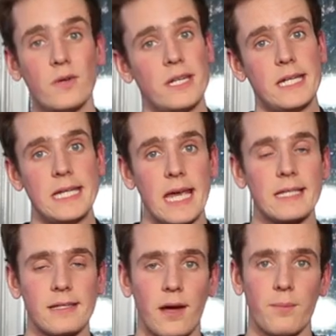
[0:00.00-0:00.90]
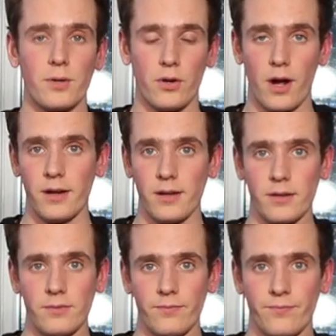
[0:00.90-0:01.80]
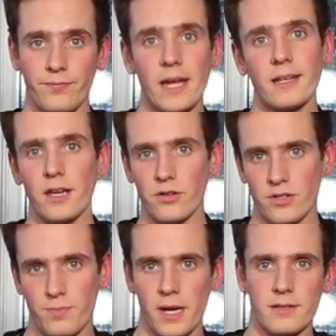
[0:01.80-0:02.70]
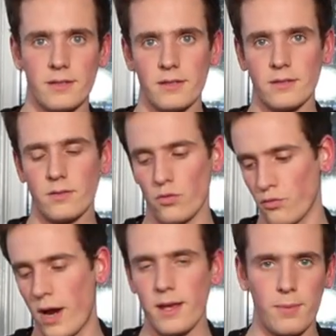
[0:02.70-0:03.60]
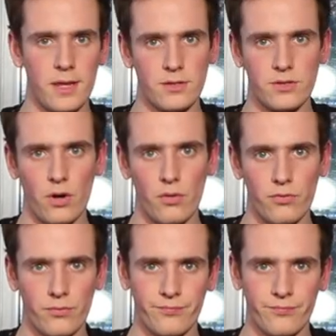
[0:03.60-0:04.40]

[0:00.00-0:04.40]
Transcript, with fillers: you can dice up your onion and get your spices ready by the stove.